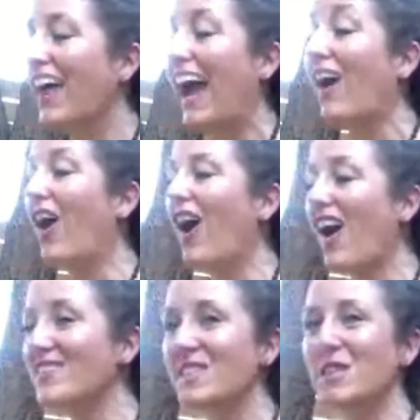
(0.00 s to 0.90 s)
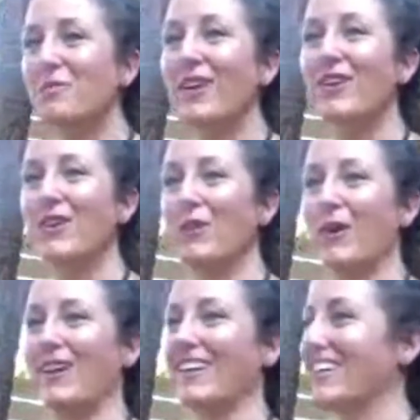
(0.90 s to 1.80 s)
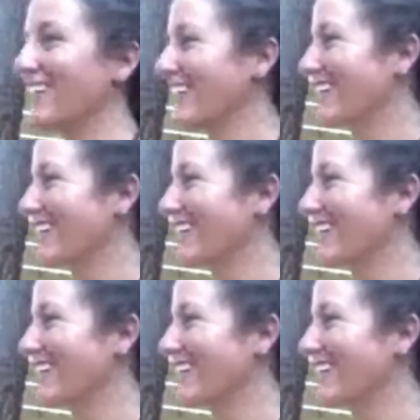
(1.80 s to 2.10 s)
how awesome you are.